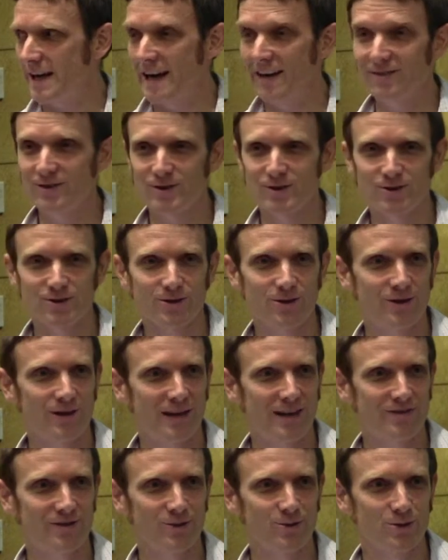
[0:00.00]

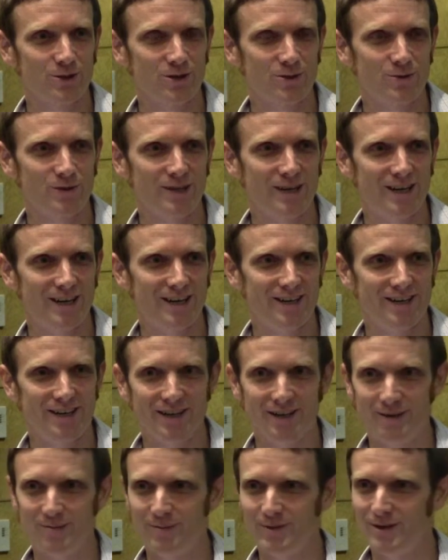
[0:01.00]
afterwards. We
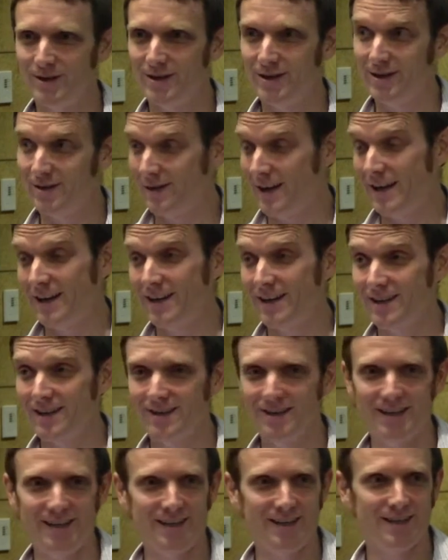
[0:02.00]
got, I
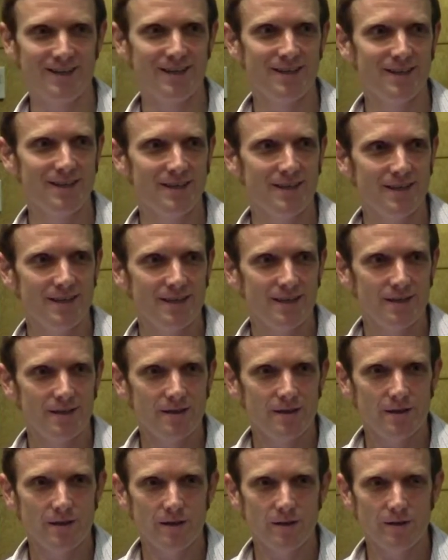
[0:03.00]
got a
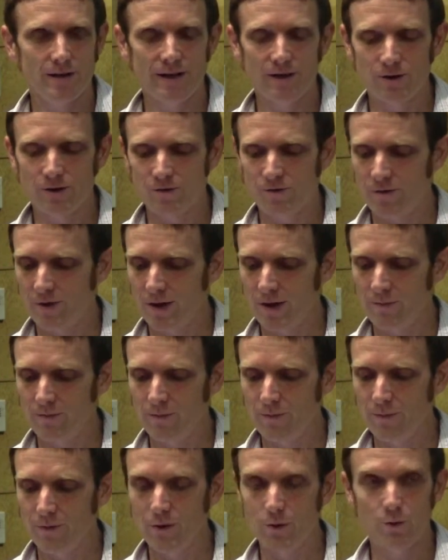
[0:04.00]
letter
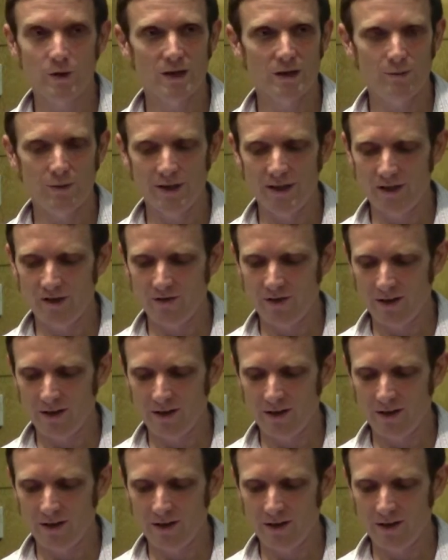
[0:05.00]
from the Wikimedia